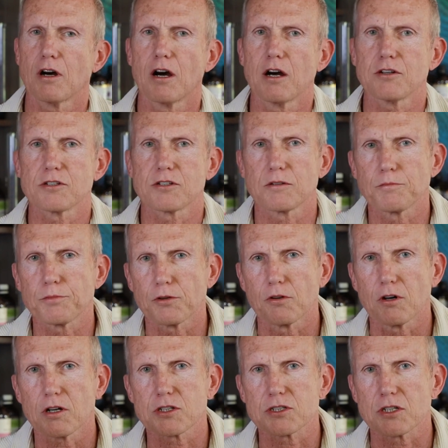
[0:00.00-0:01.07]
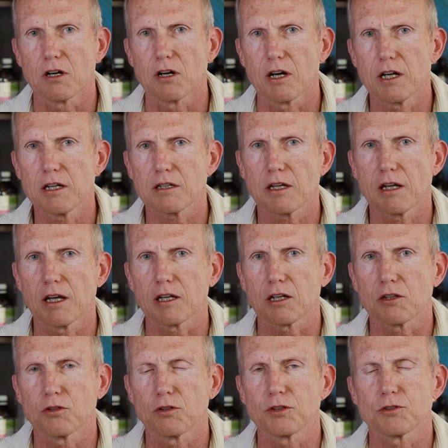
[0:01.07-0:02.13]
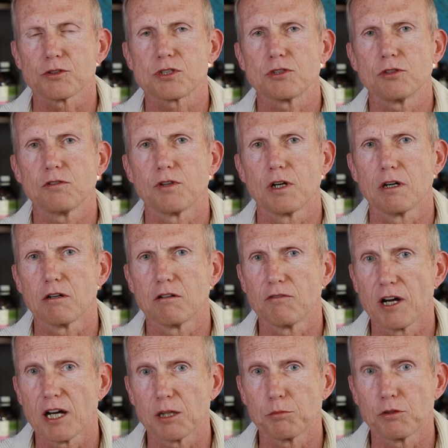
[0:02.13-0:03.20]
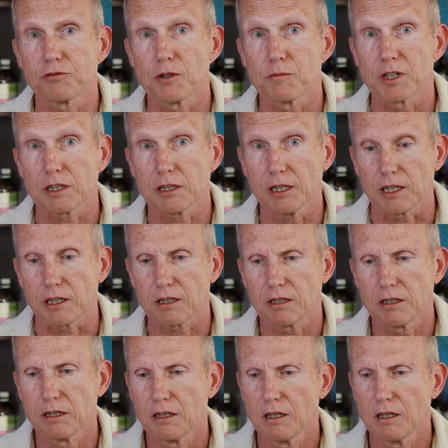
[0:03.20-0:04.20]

hydrogen peroxide and colloidal silver are available from the clinic.